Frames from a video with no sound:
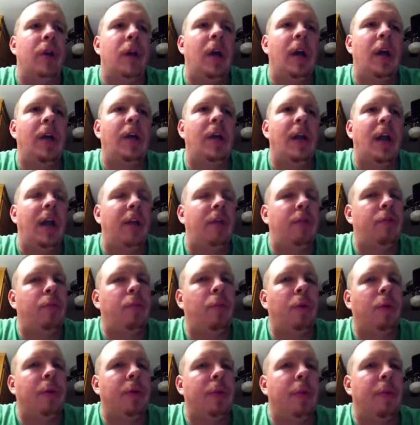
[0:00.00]
And that's
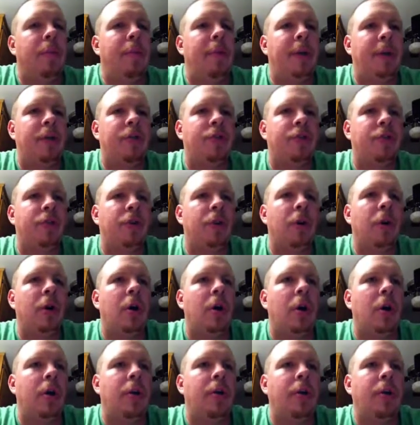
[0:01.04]
what the picture
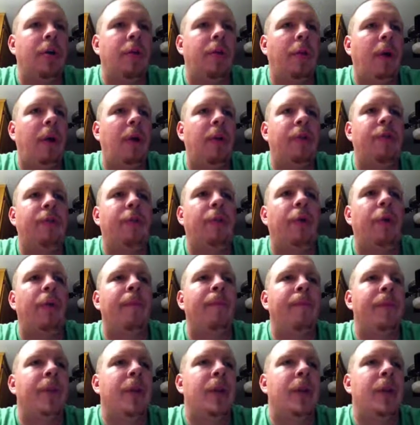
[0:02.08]
on the right is for.